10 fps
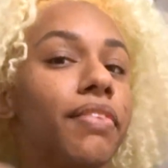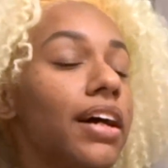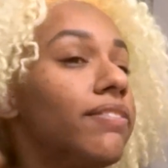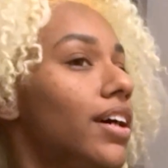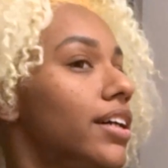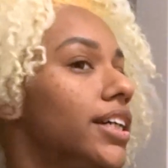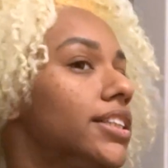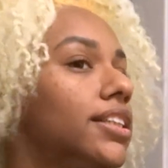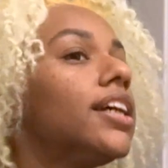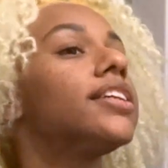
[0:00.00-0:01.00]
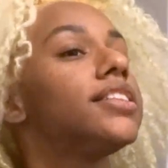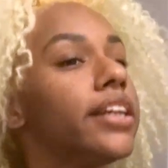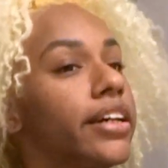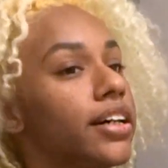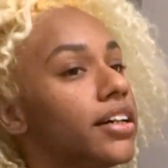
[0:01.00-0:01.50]
My bonnet did not
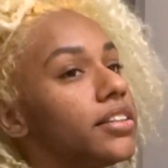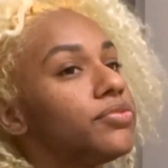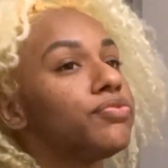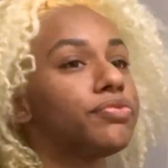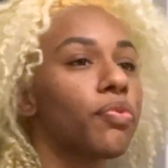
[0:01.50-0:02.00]
stay on,